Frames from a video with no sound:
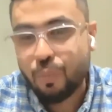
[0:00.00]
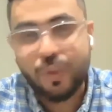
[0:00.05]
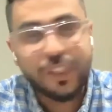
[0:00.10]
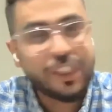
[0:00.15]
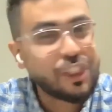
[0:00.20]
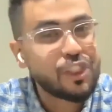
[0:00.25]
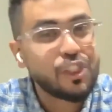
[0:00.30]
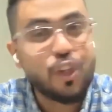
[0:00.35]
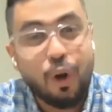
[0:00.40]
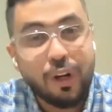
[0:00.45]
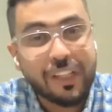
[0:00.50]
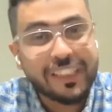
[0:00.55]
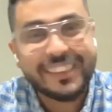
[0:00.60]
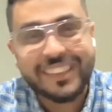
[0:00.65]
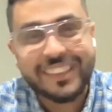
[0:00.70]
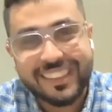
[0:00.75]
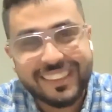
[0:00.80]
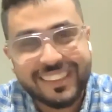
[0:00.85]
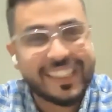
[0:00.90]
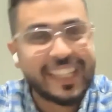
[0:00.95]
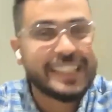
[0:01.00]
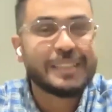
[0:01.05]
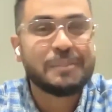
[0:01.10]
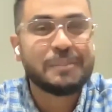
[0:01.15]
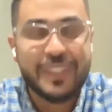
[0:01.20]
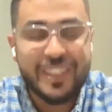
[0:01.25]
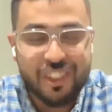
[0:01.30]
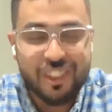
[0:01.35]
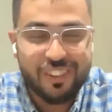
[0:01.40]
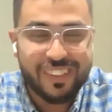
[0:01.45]
So what's your
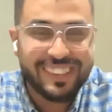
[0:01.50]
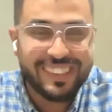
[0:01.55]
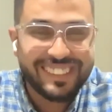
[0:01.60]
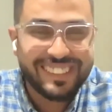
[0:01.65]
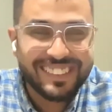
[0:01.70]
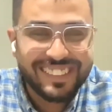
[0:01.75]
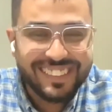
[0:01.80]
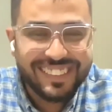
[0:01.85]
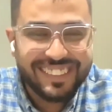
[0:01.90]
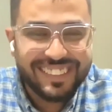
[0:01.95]
success mantra?